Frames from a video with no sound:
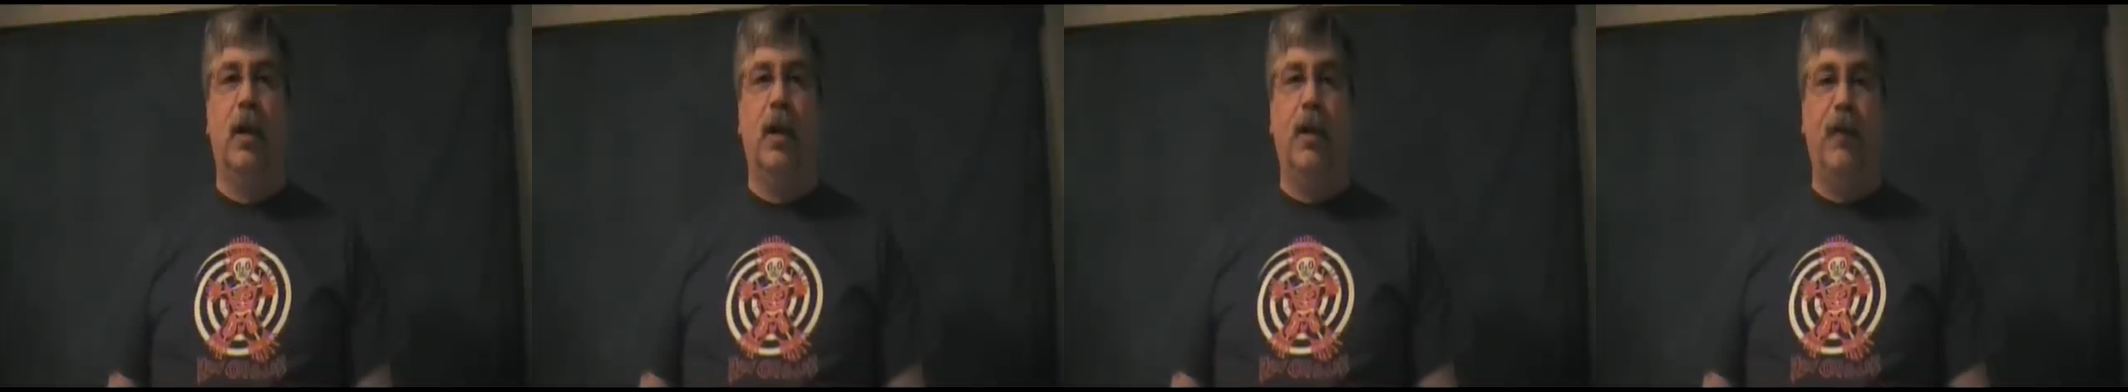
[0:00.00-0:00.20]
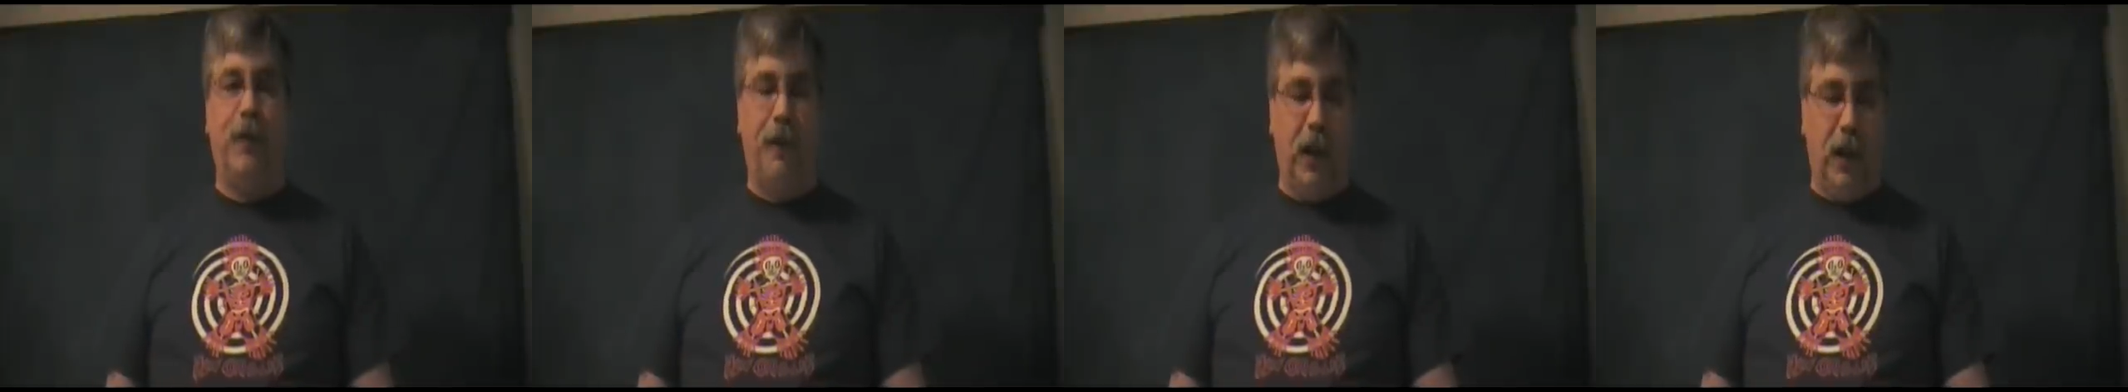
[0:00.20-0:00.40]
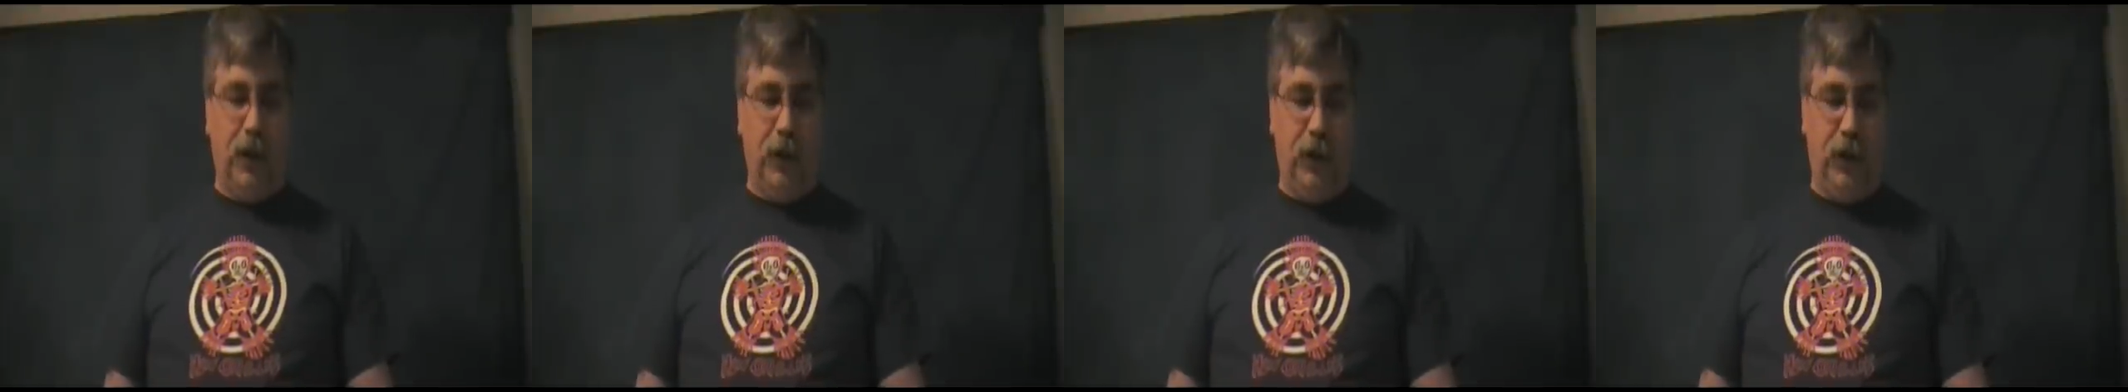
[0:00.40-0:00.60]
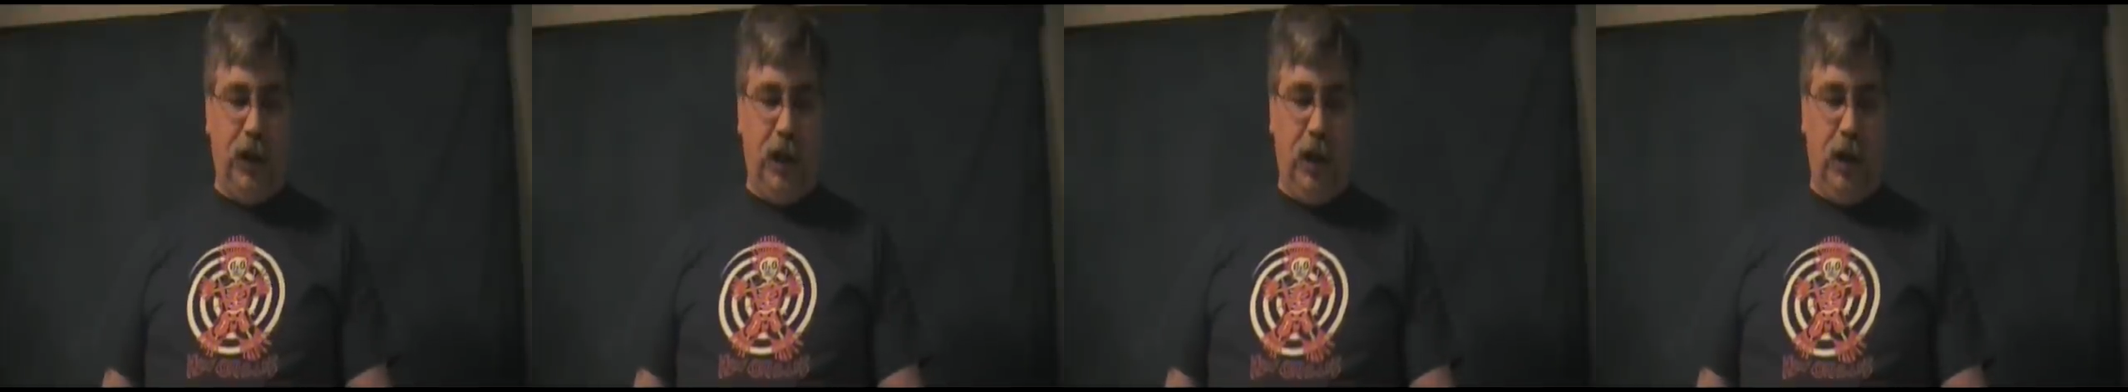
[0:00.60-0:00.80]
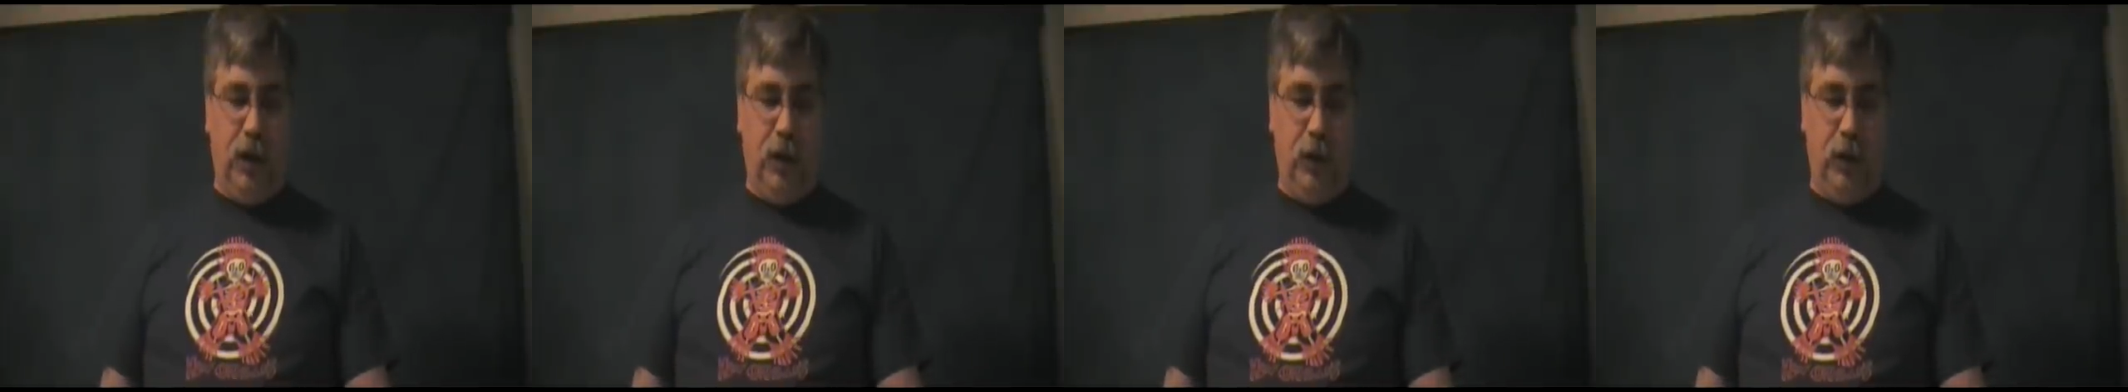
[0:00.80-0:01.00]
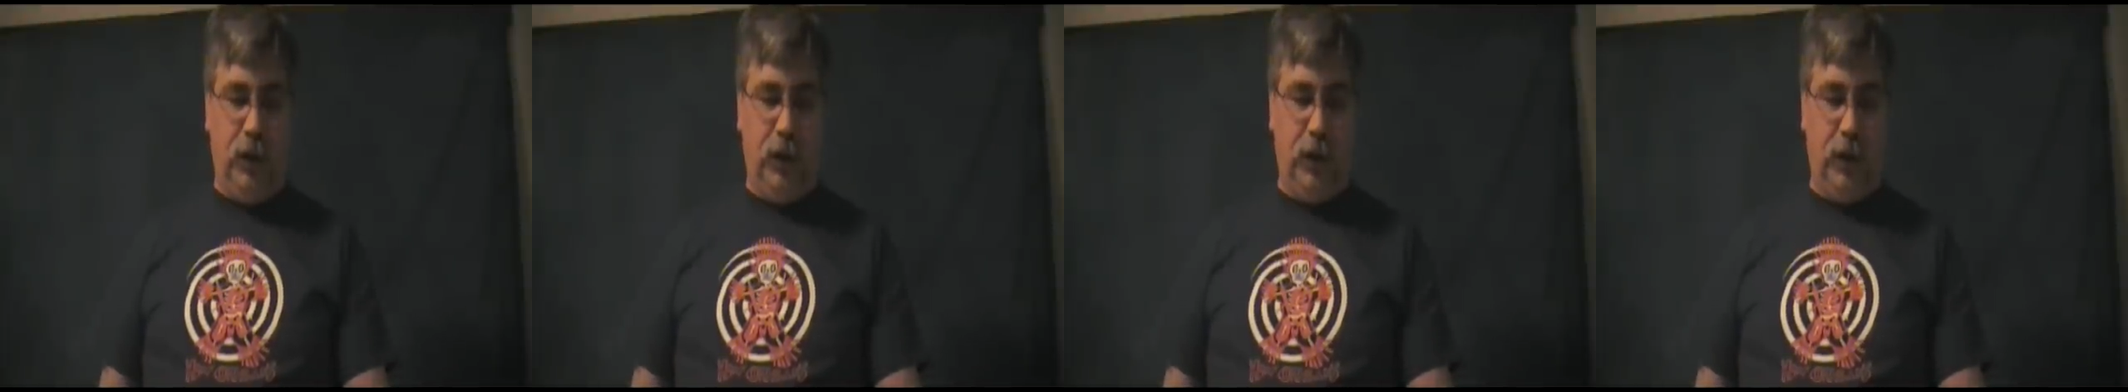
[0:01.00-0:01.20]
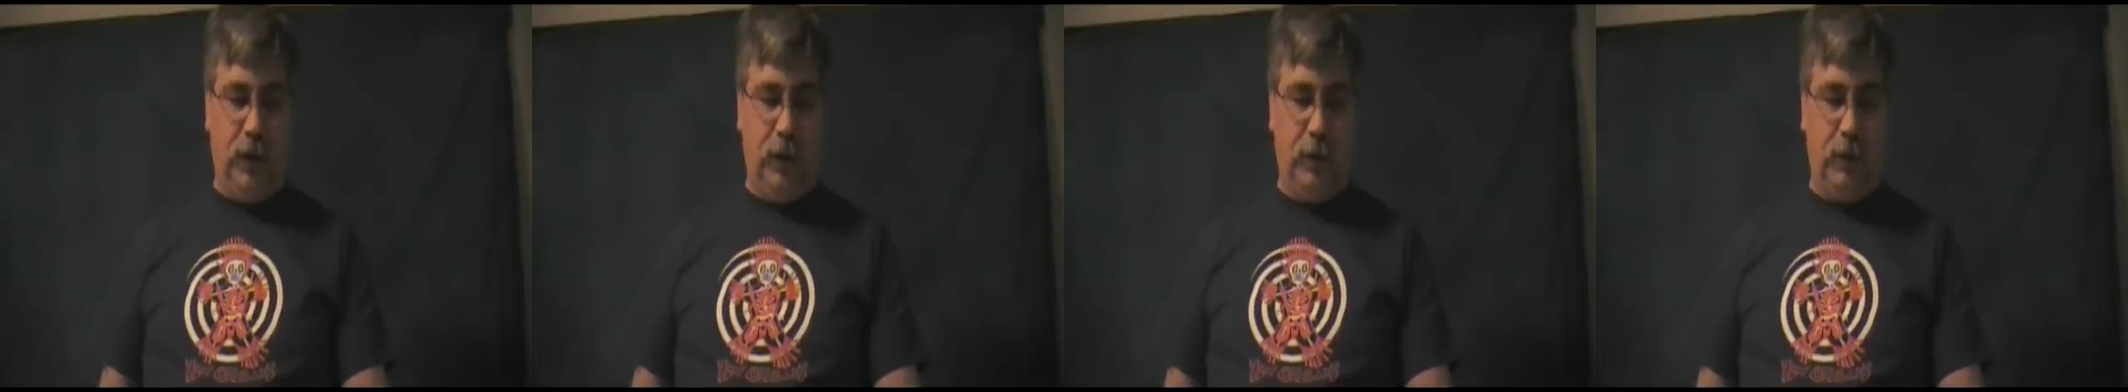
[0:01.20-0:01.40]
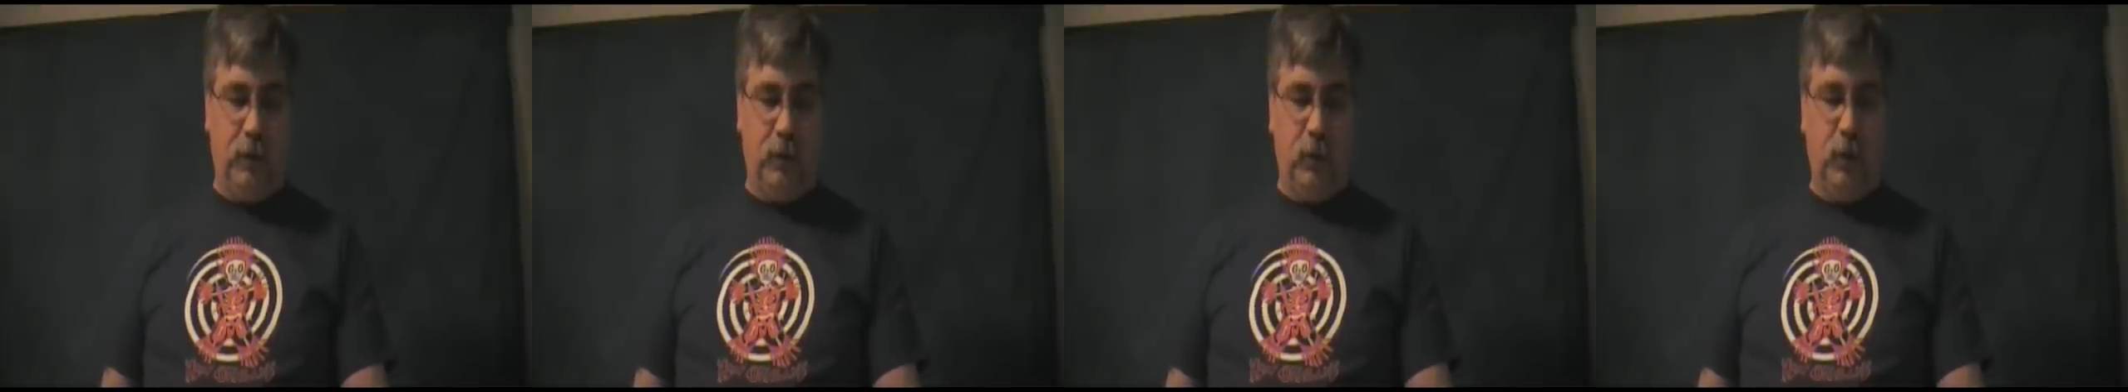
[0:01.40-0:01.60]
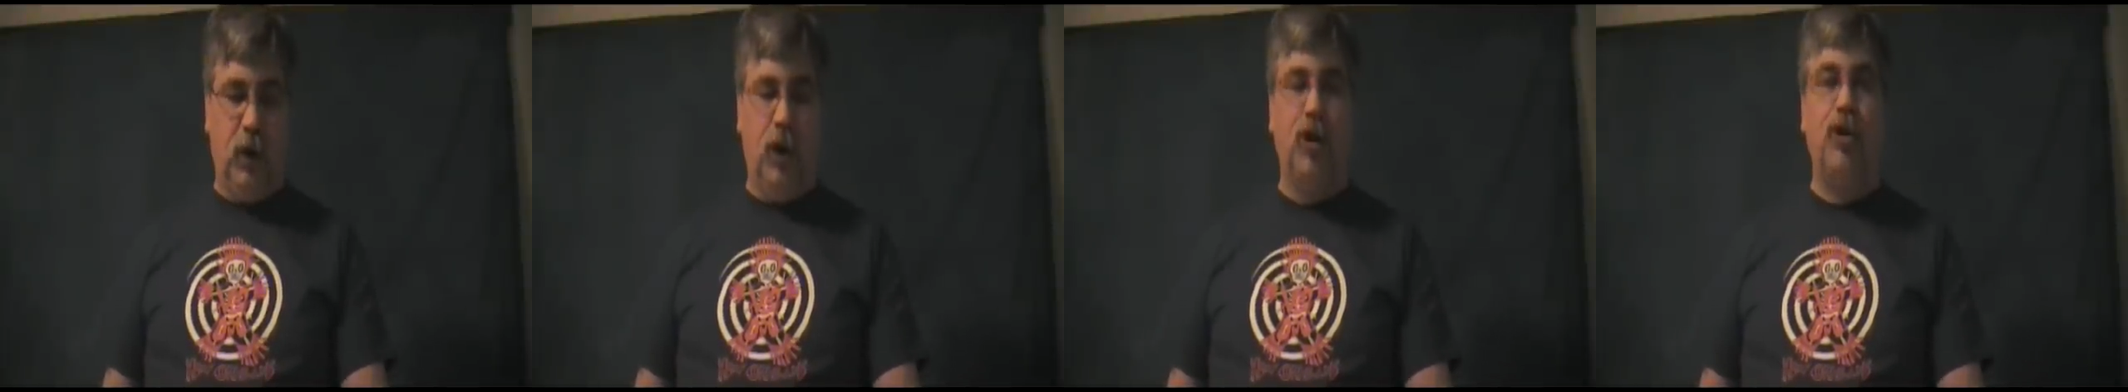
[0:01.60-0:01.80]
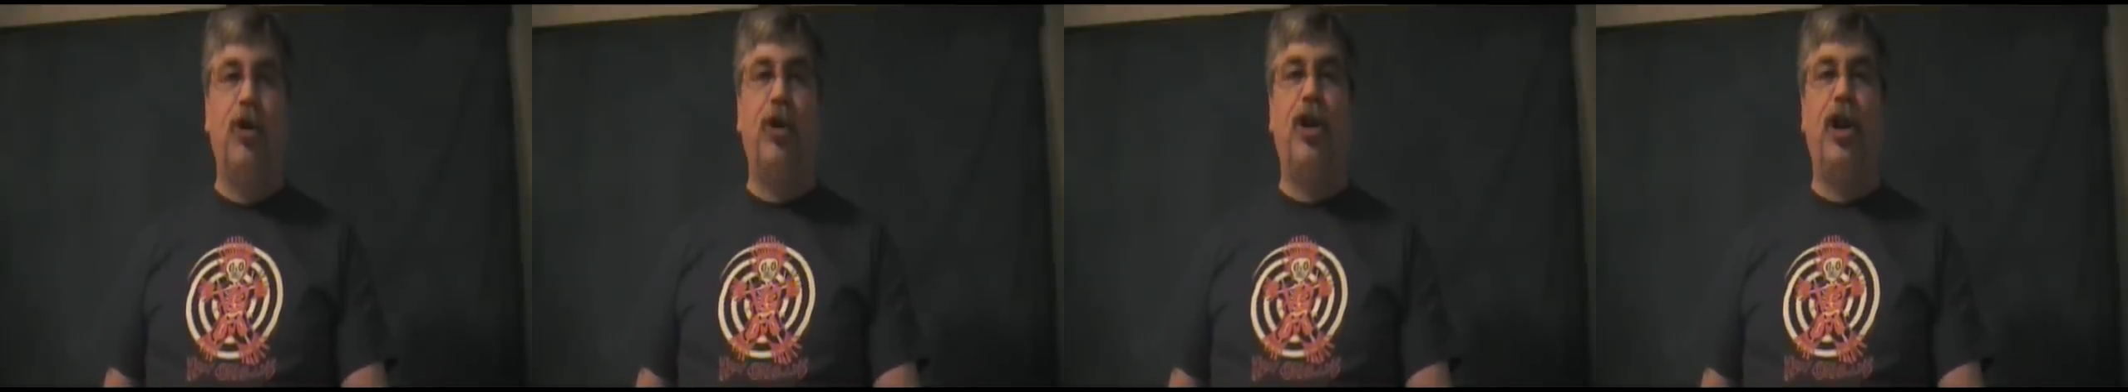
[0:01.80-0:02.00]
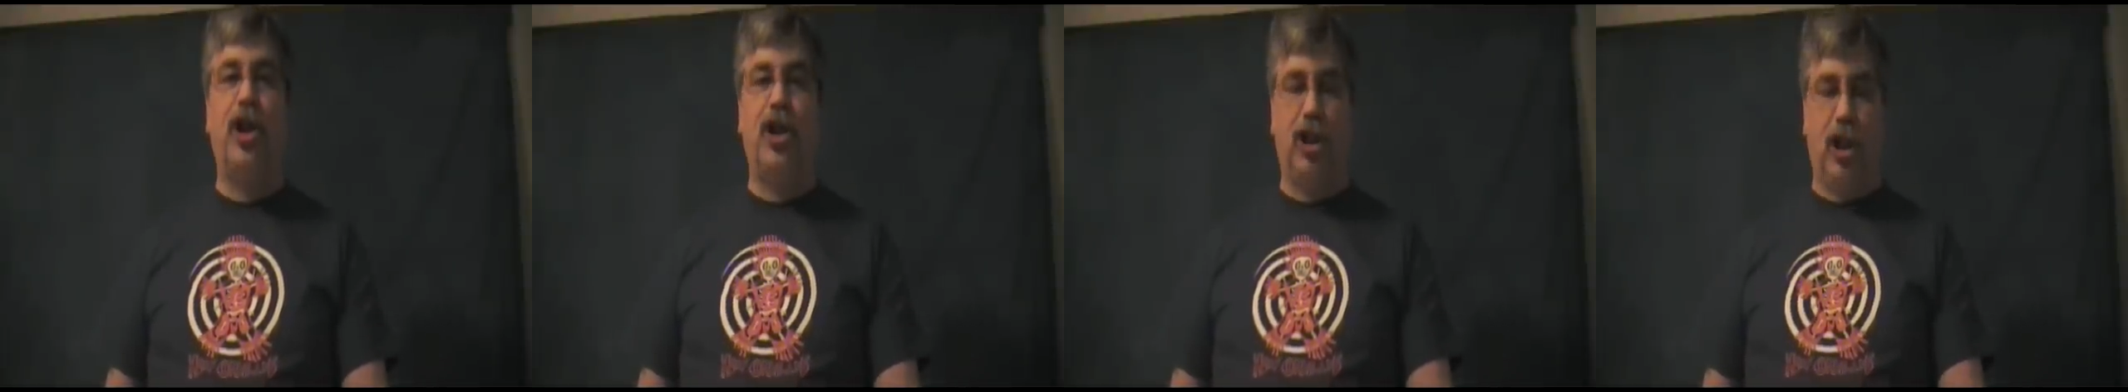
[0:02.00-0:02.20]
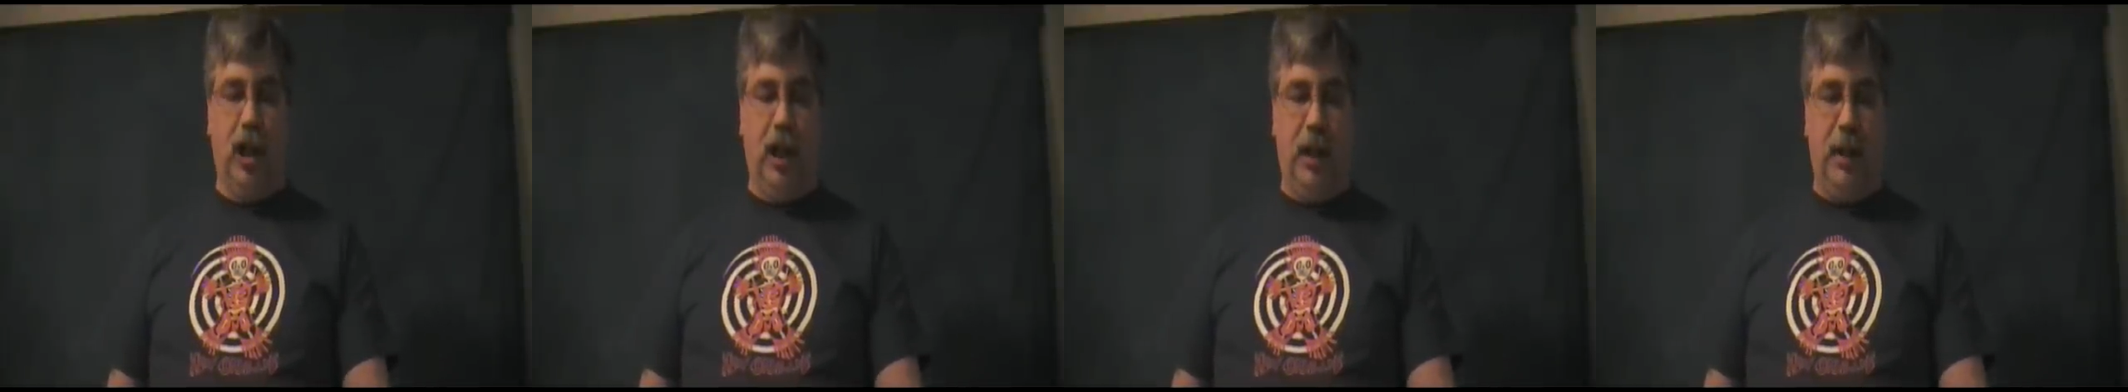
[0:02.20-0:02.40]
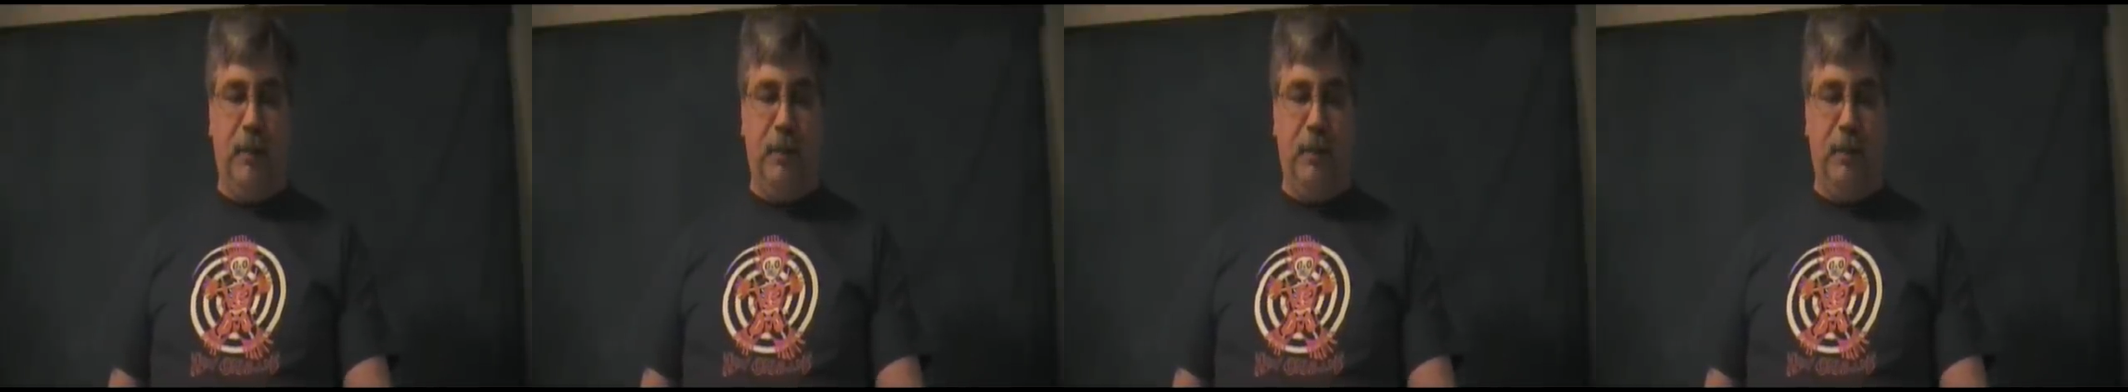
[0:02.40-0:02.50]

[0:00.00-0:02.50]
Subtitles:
Fellow COs, traditionally,